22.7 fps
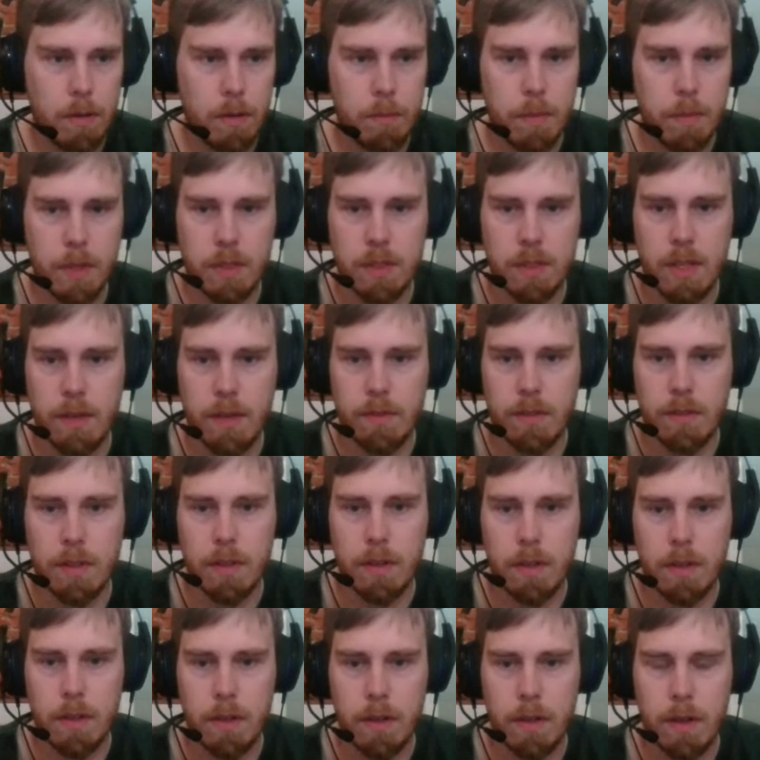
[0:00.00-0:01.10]
Because
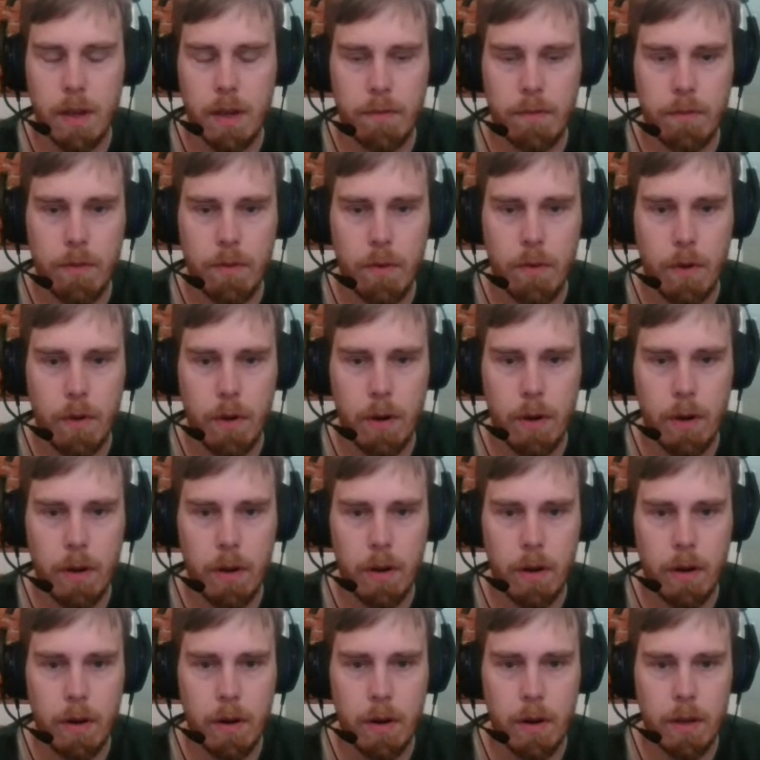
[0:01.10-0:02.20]
after f4,
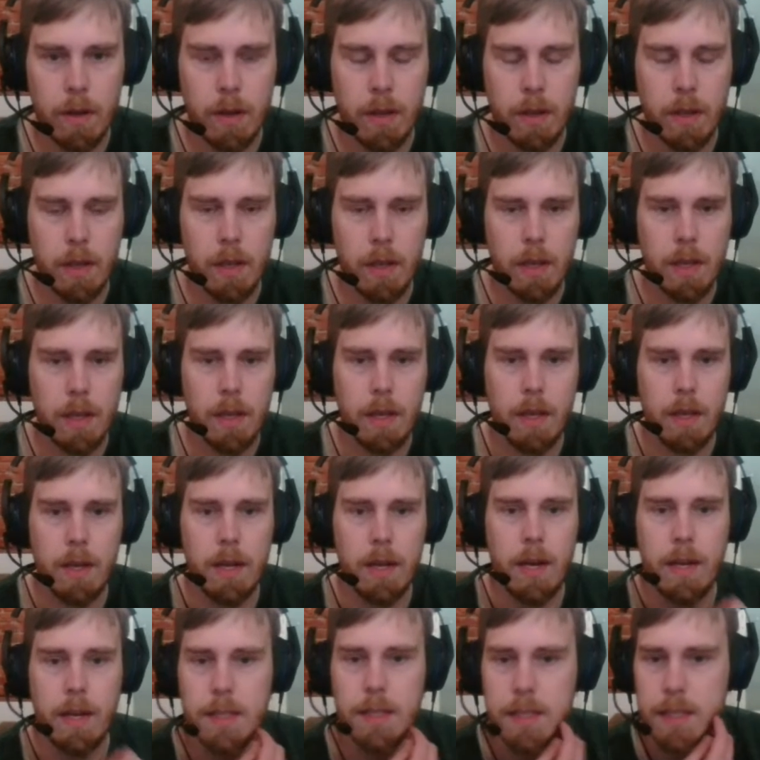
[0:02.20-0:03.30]

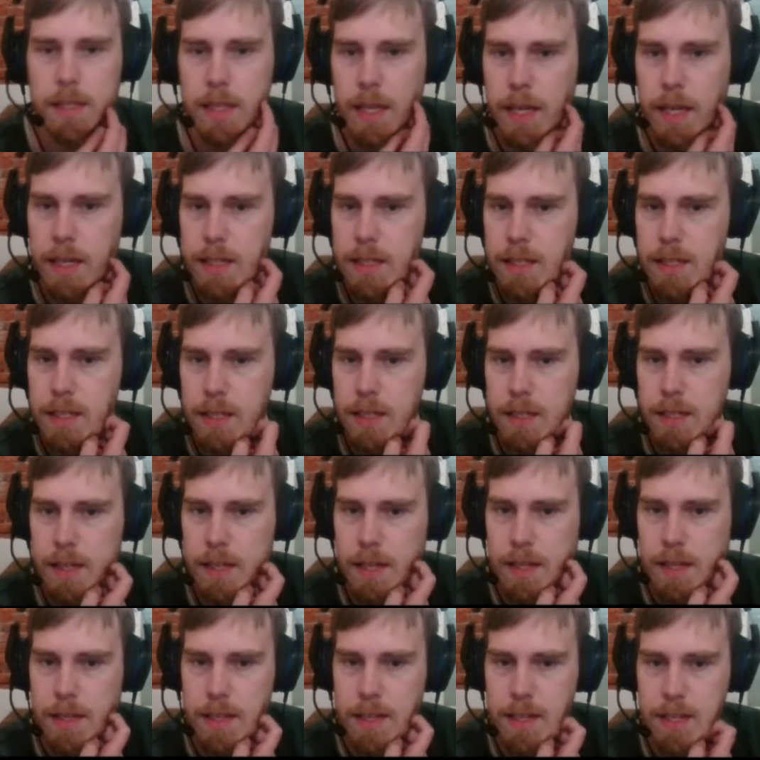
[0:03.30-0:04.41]
knight e6,
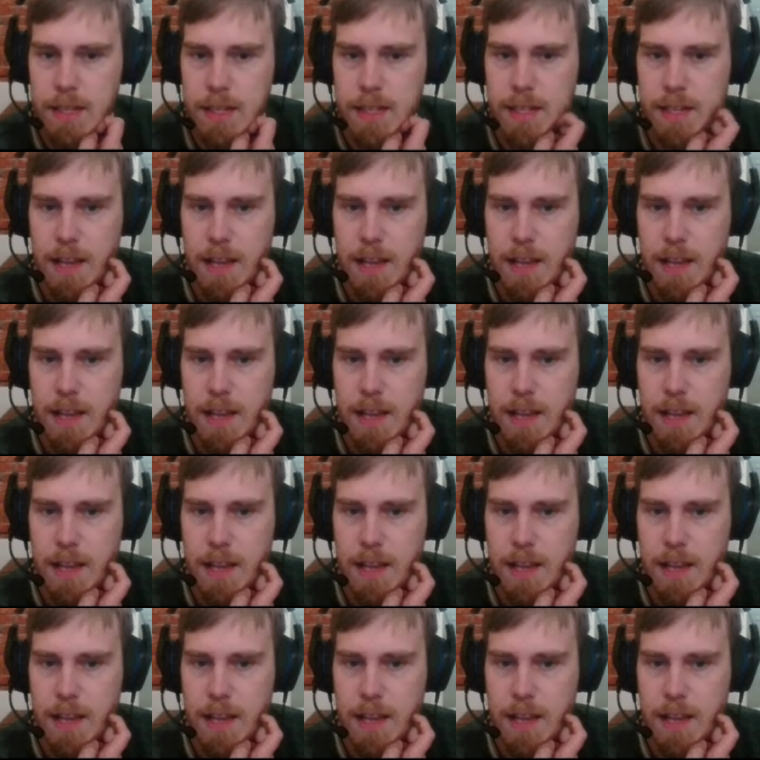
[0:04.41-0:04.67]
this is